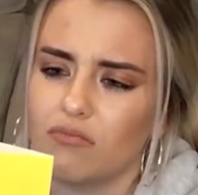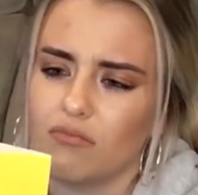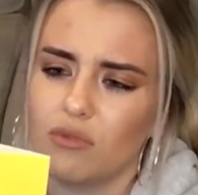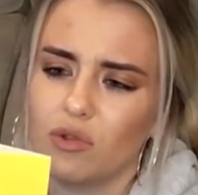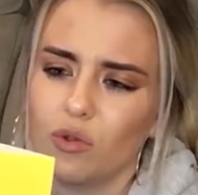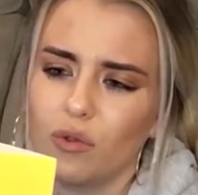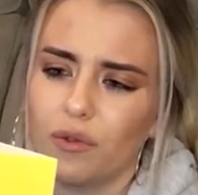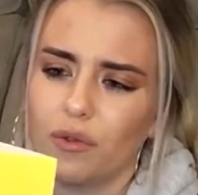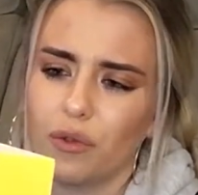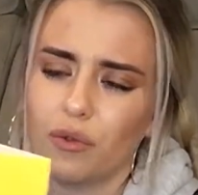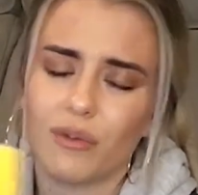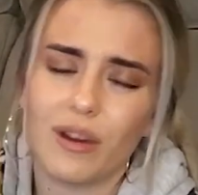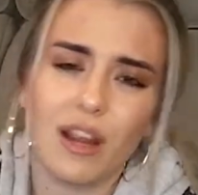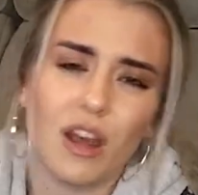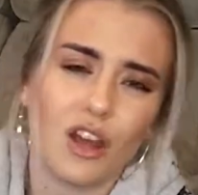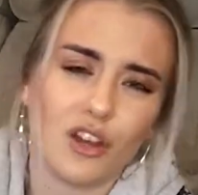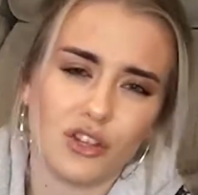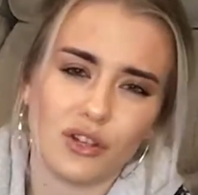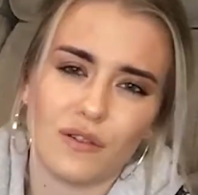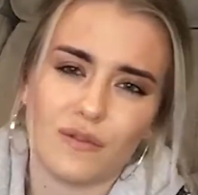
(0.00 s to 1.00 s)
sort of
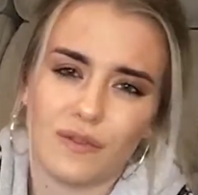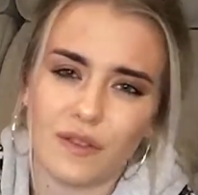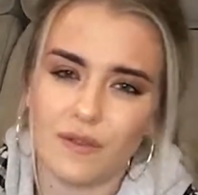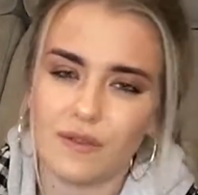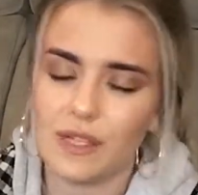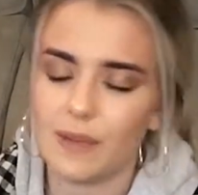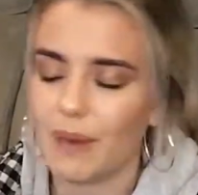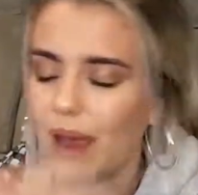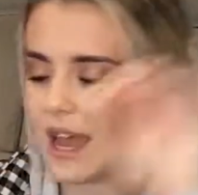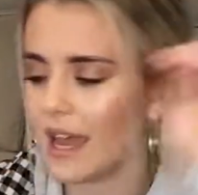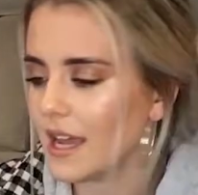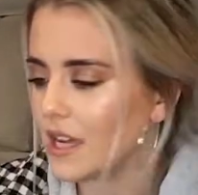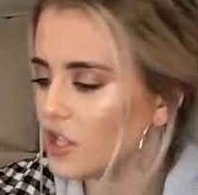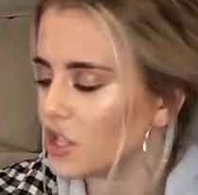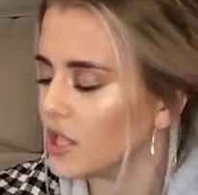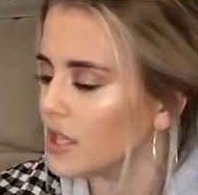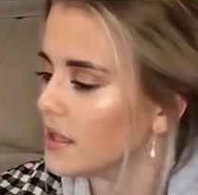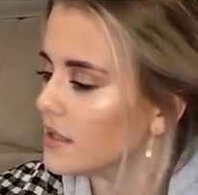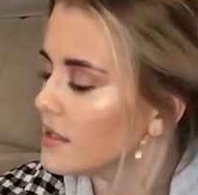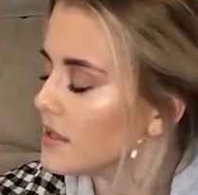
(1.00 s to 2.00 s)
350
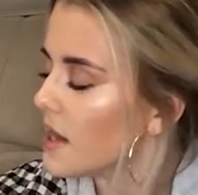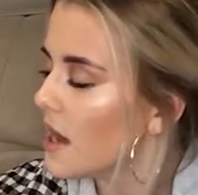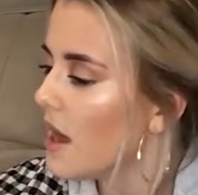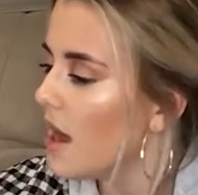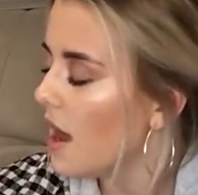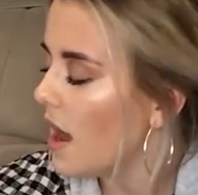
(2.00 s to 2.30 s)
pages